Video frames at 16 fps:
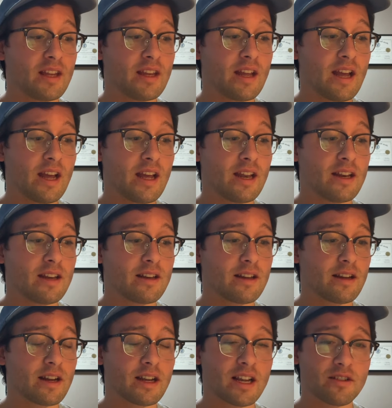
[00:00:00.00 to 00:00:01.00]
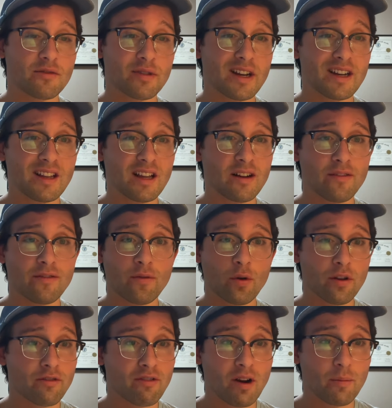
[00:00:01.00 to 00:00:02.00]
And I guess we're getting like a
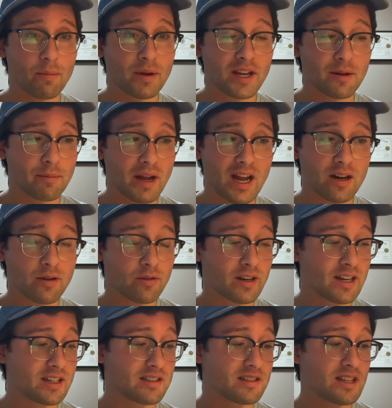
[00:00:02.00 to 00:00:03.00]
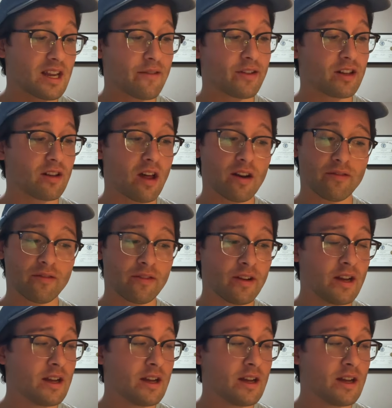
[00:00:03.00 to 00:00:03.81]
fourth round pick back. We're getting saving a lot of